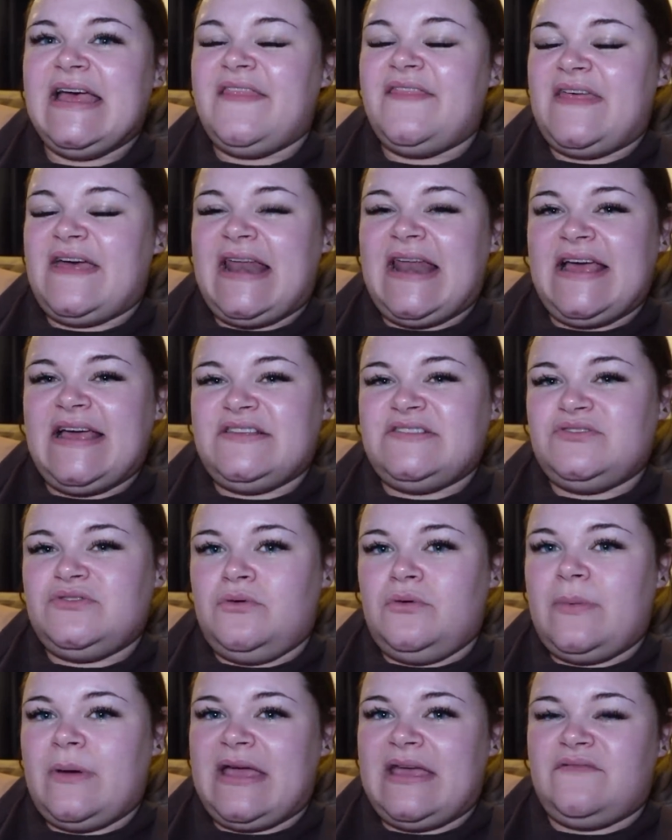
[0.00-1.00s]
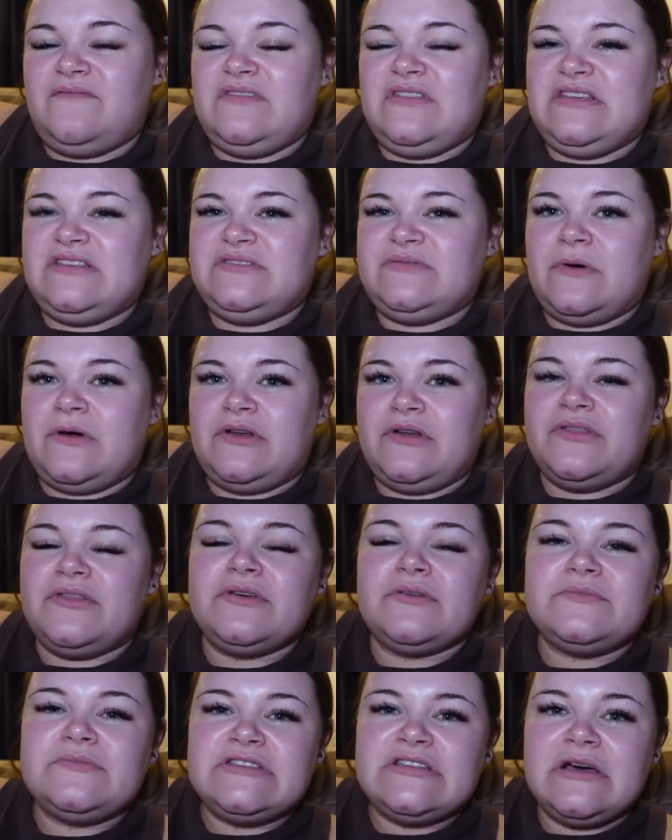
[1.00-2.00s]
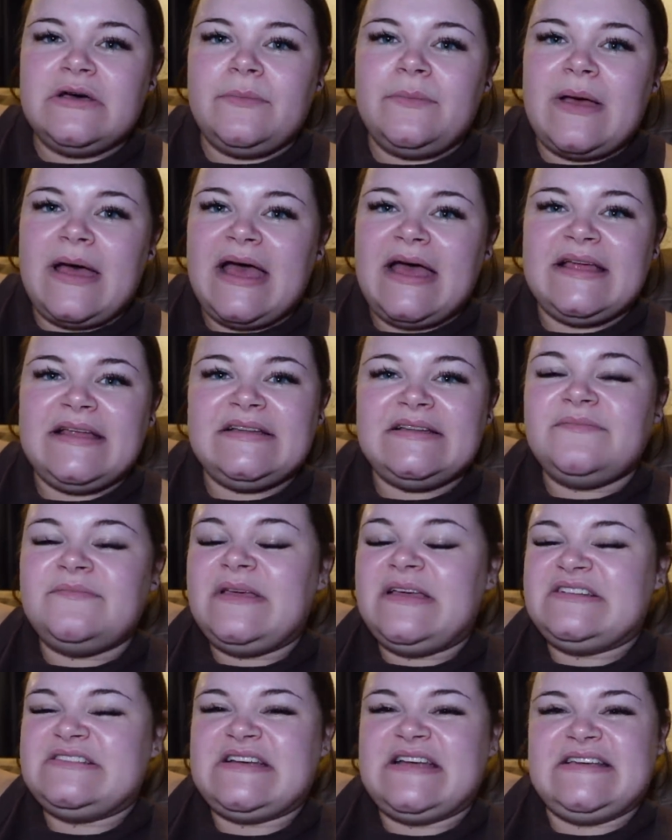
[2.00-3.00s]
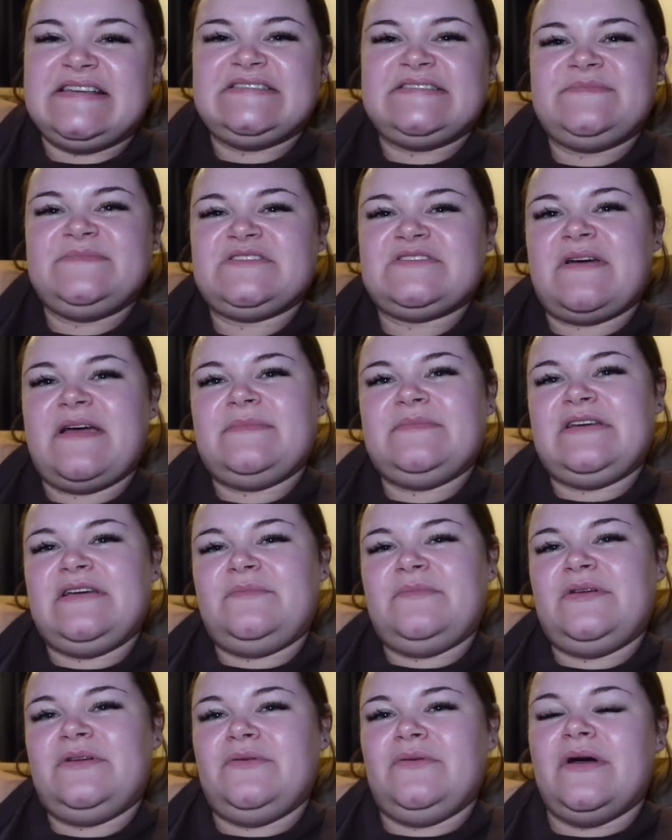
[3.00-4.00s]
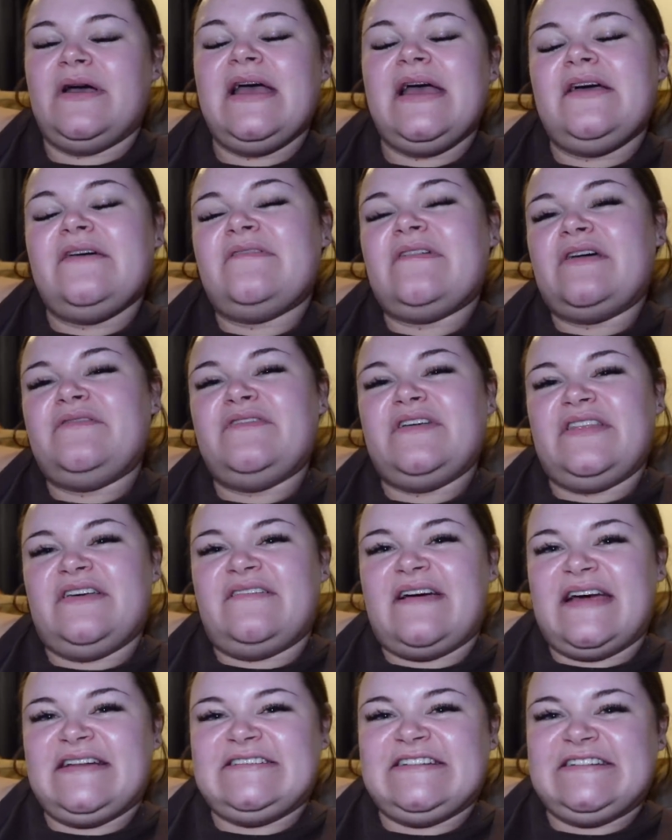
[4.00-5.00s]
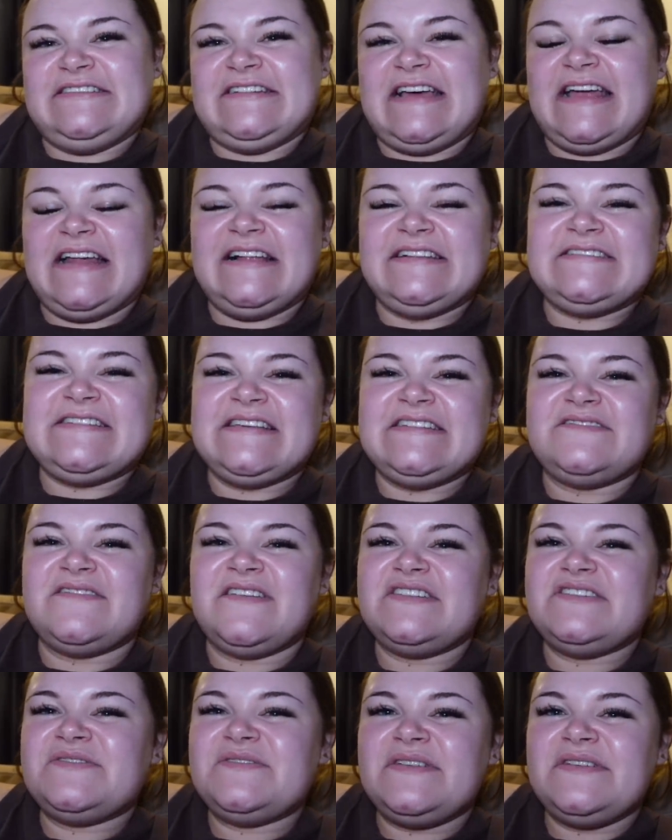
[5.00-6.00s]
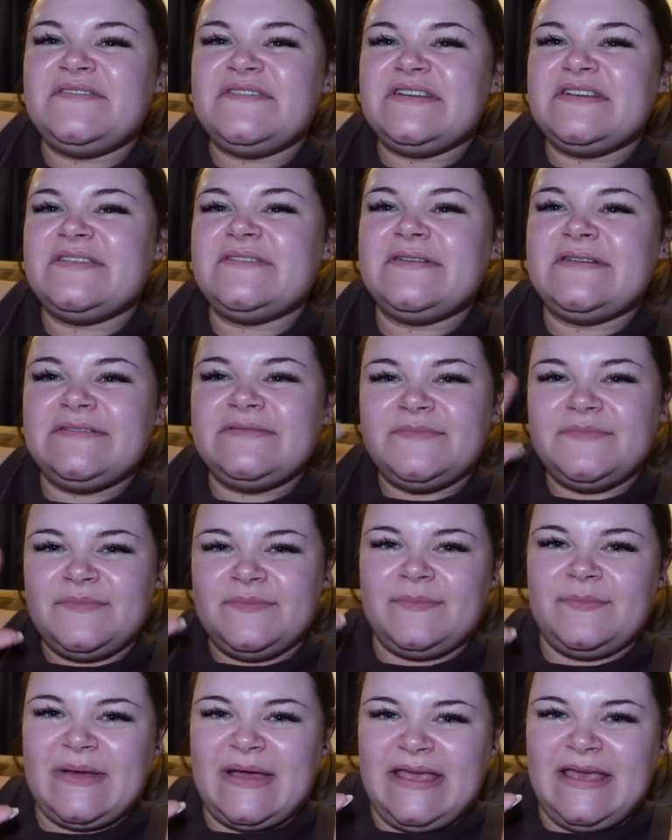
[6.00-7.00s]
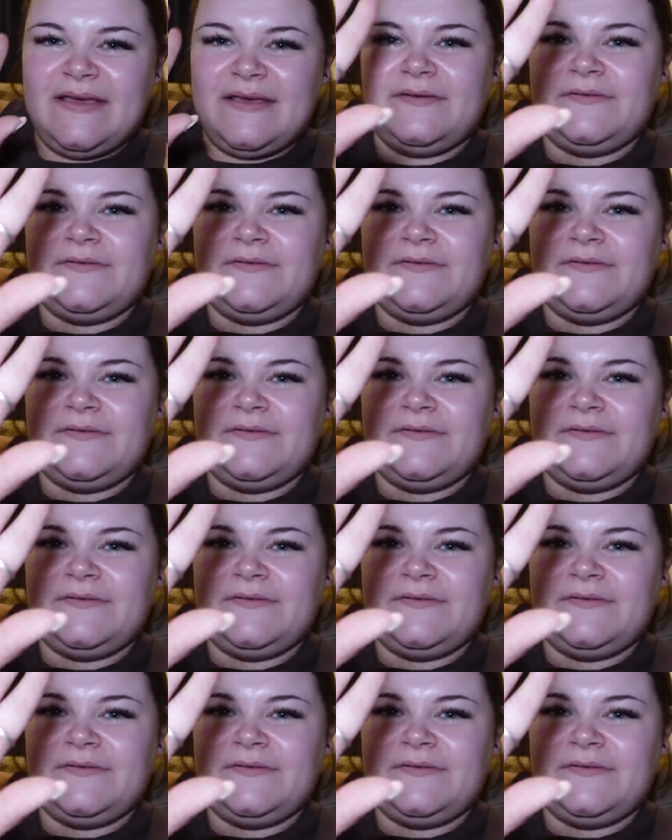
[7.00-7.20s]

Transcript: then let us know by giving this one a thumbs up and make sure you subscribe down below for further rat I'll see you very shortly for another one. Bye.